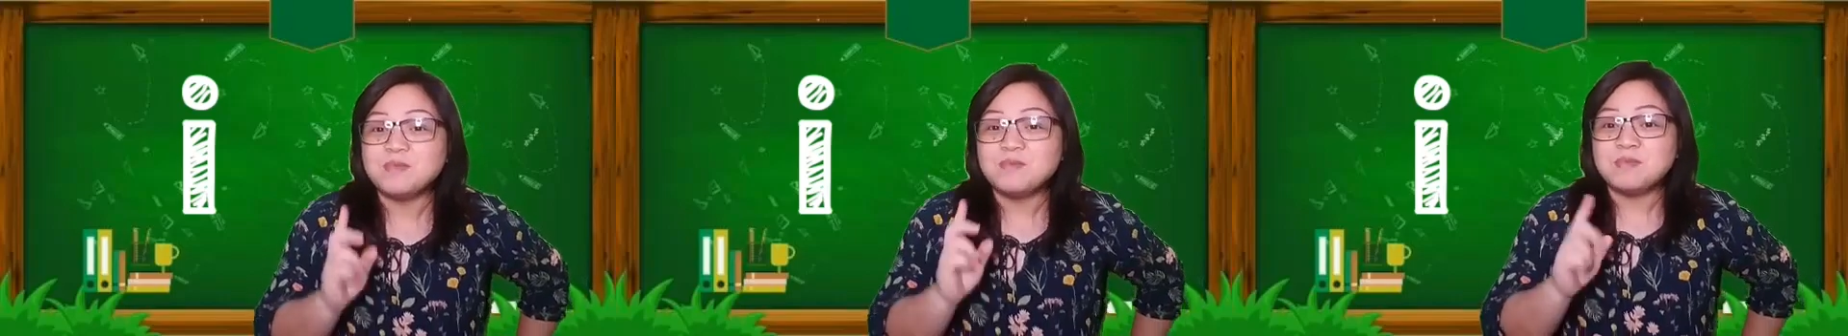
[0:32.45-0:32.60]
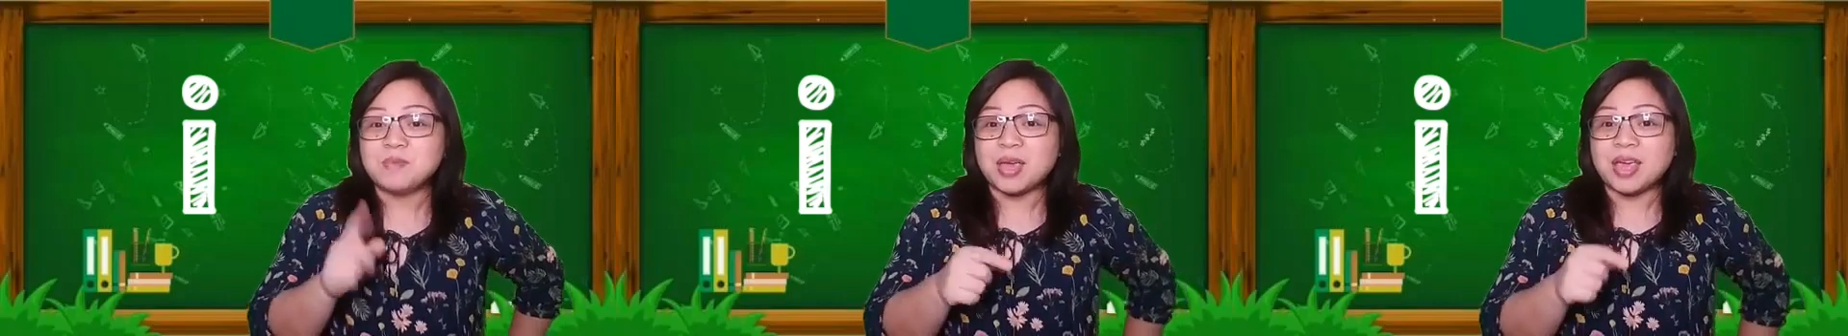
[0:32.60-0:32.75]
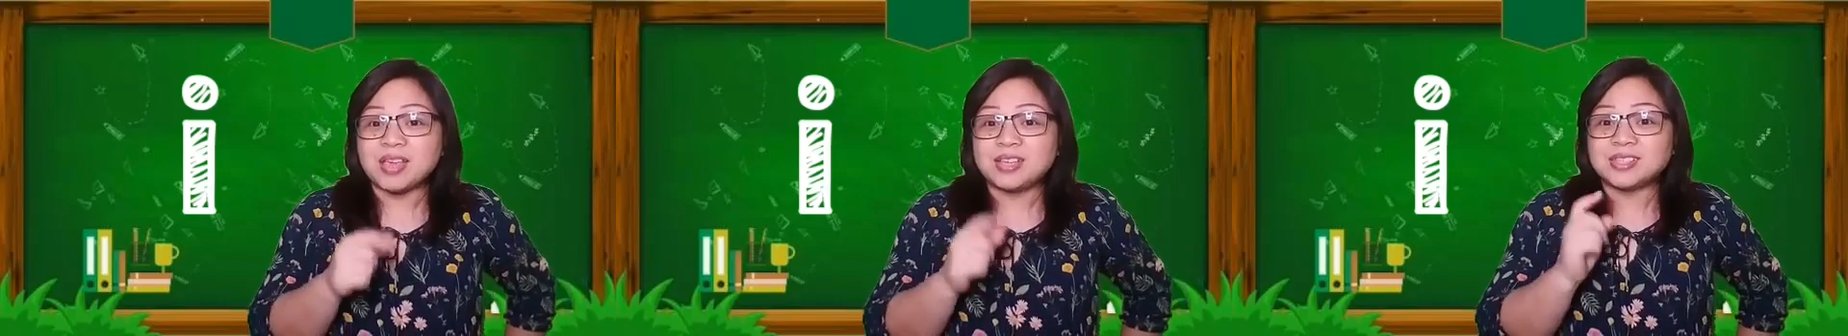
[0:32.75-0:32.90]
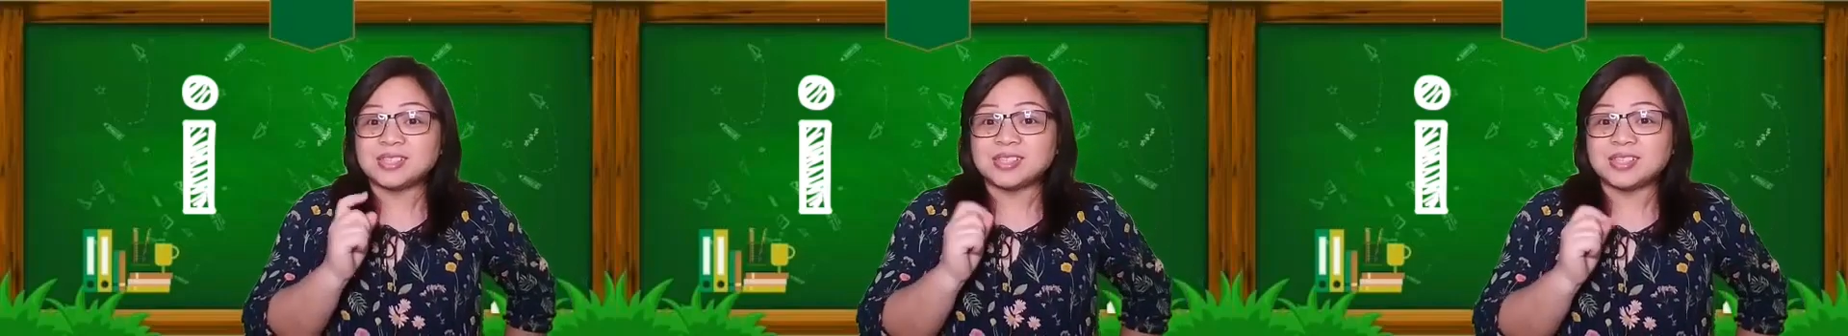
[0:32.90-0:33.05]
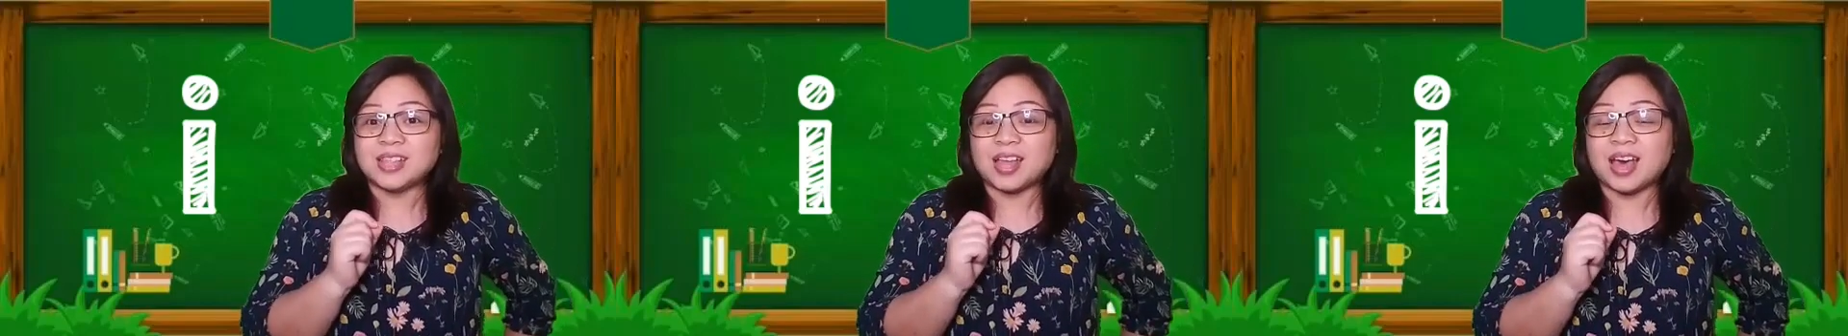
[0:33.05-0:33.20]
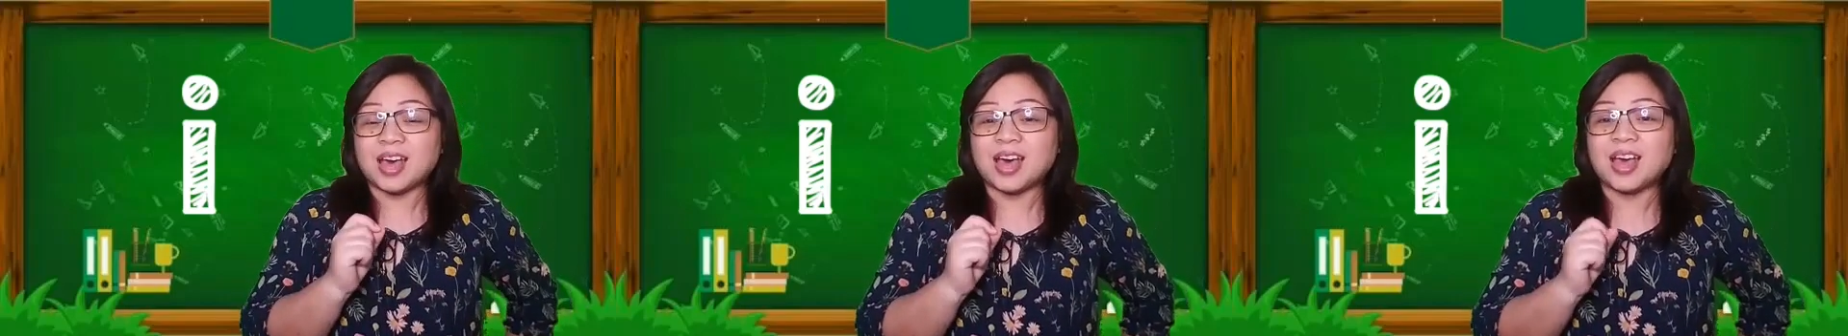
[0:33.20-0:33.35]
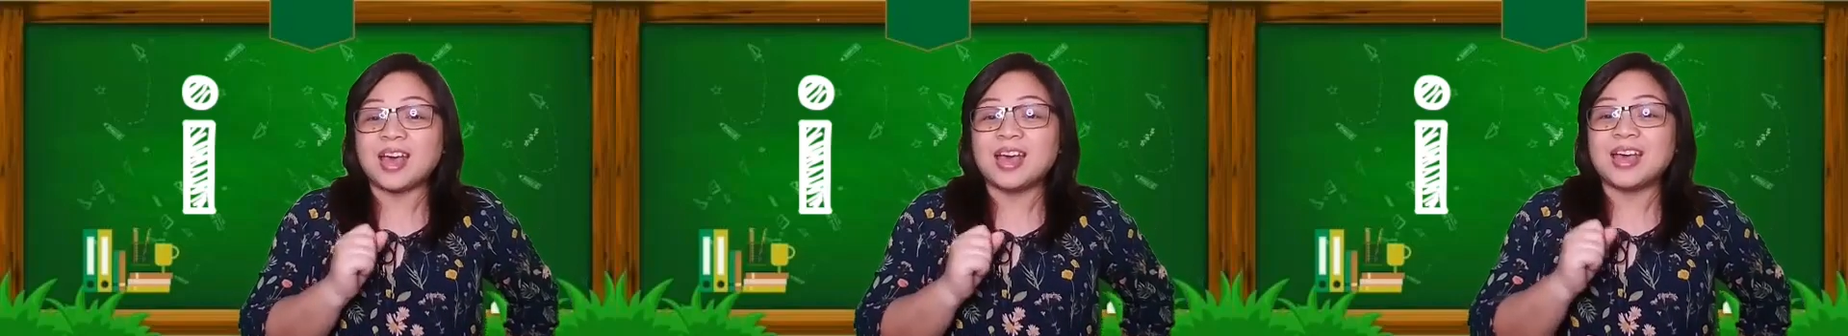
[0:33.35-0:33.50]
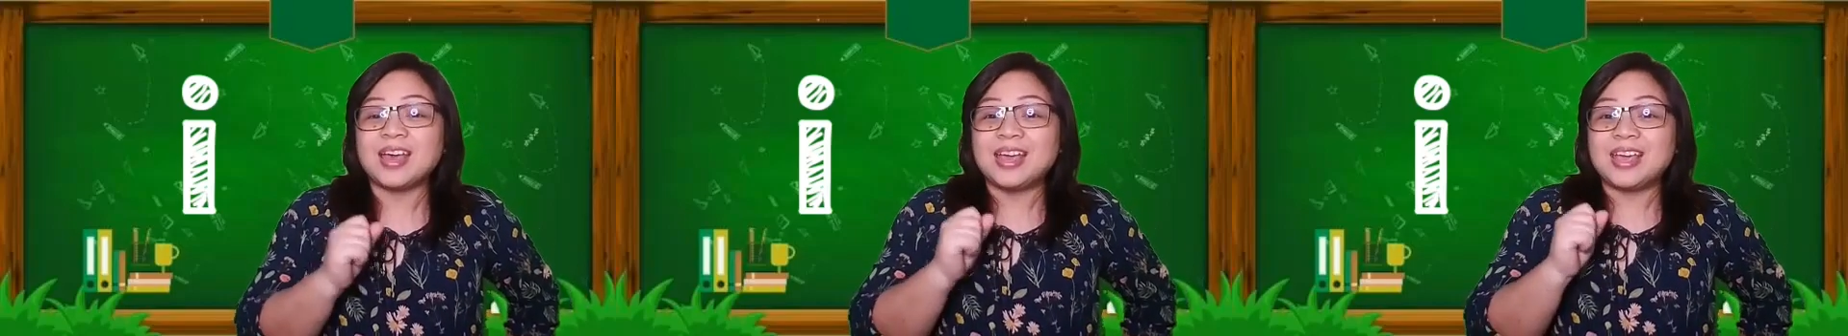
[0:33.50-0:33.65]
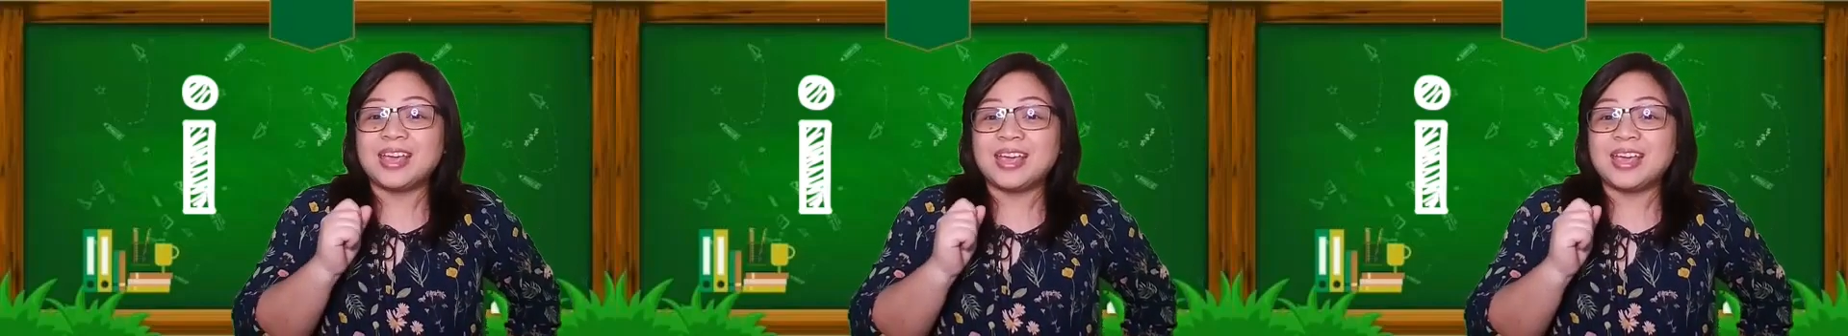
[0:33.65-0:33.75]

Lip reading: makes the